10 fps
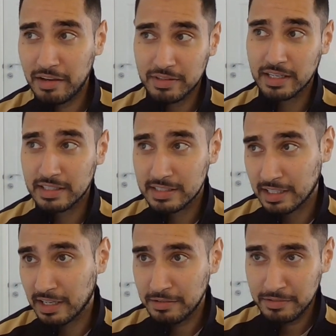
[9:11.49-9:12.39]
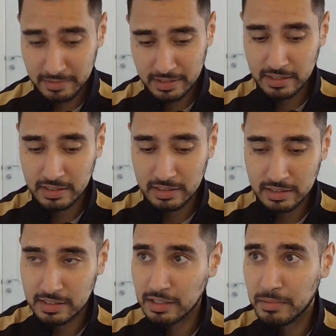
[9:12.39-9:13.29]
I think, is he now?
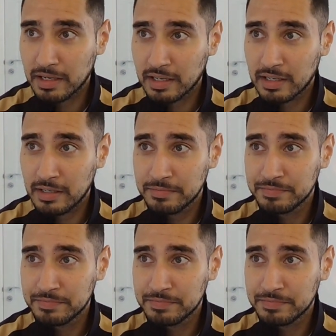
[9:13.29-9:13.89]
Scamacca.